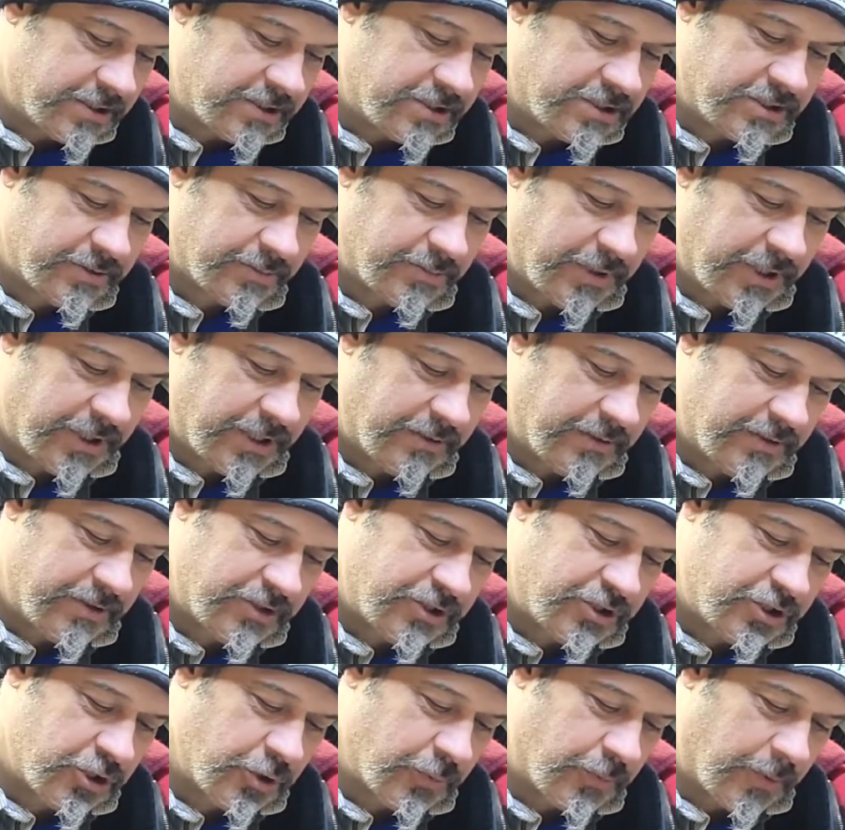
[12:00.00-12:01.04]
to be
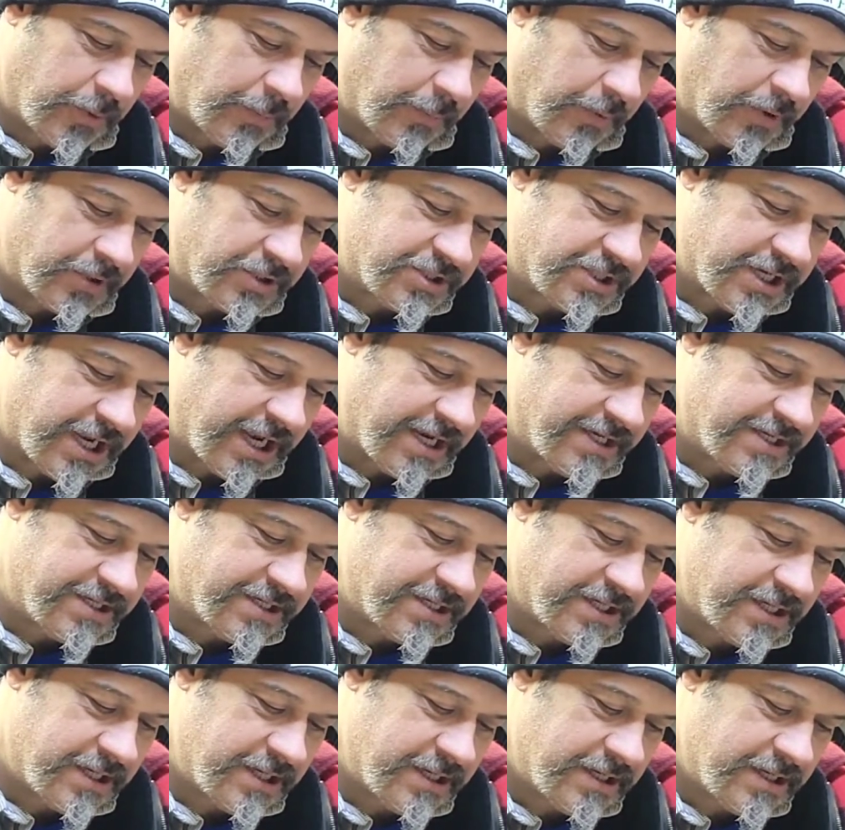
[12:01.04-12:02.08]
super precise.